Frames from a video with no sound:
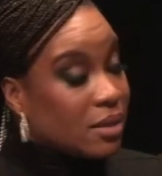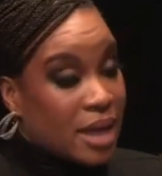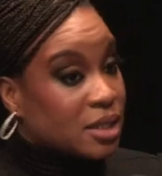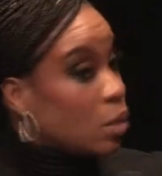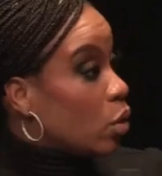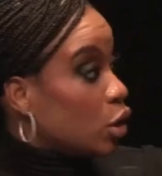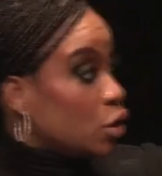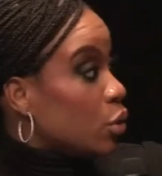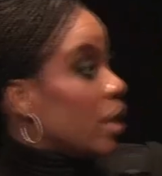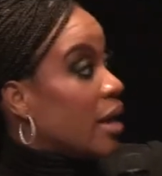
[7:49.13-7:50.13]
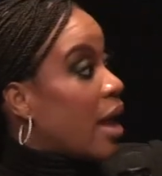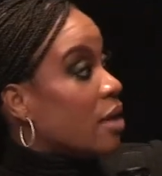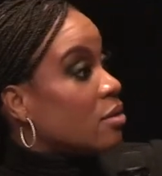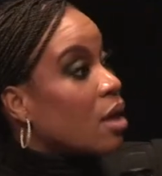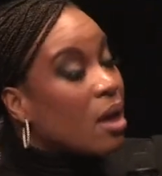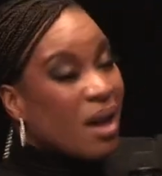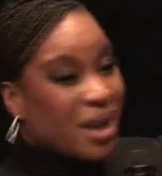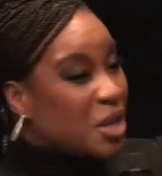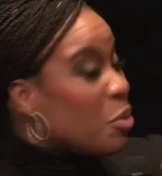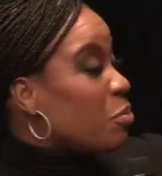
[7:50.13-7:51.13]
I didn't want to do it as
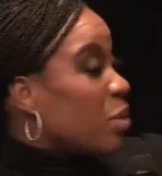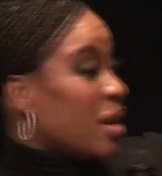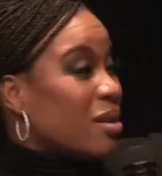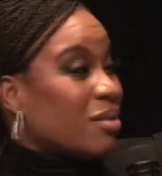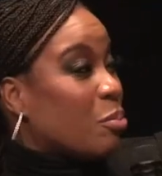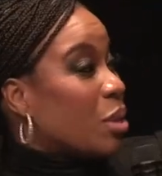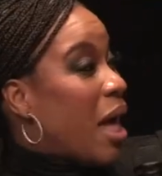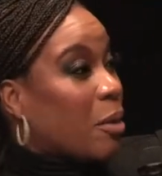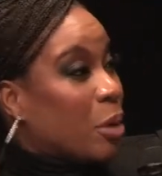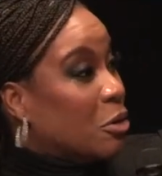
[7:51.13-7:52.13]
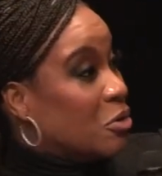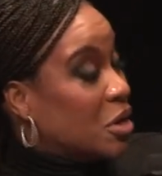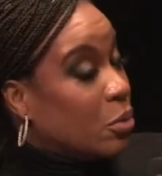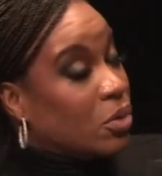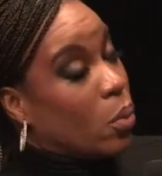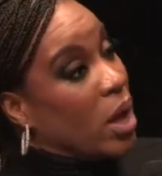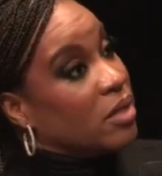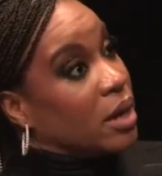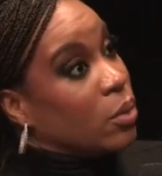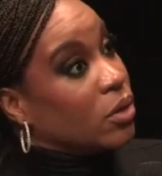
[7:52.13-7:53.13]
a human being, as a black person. It was a way
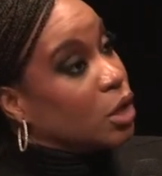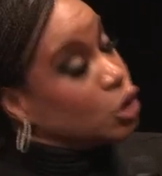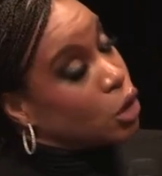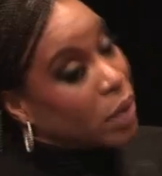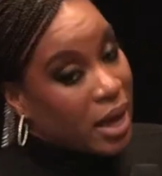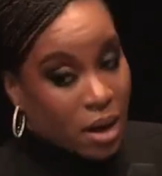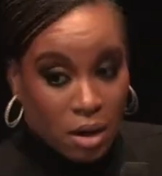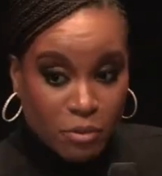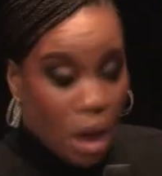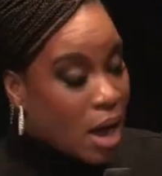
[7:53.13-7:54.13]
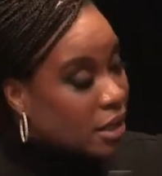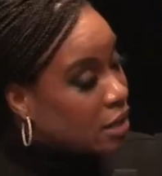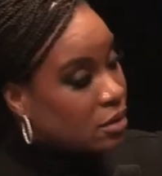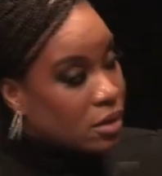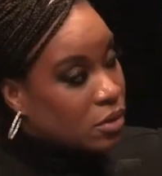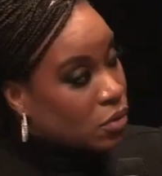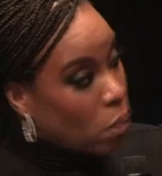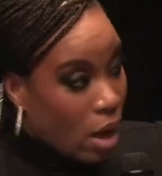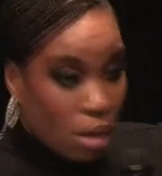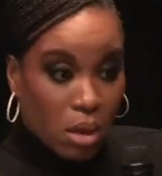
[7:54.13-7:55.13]
that I was going to show care for audiences as
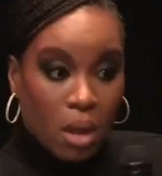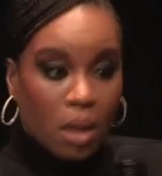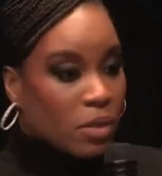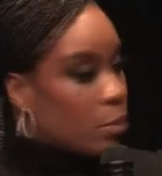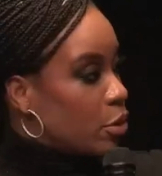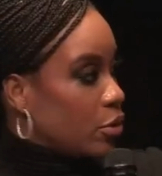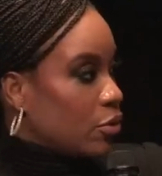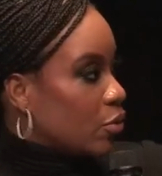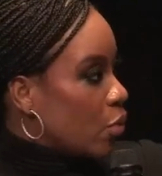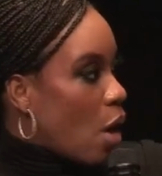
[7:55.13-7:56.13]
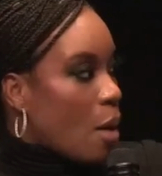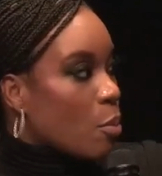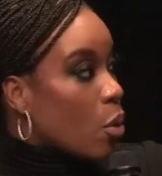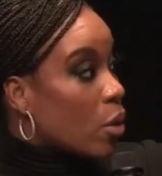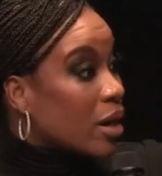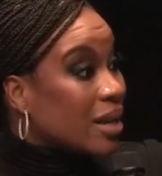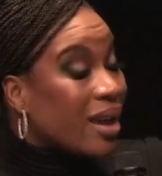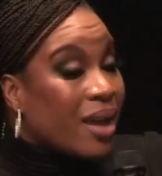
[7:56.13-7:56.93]
well the producers were on board.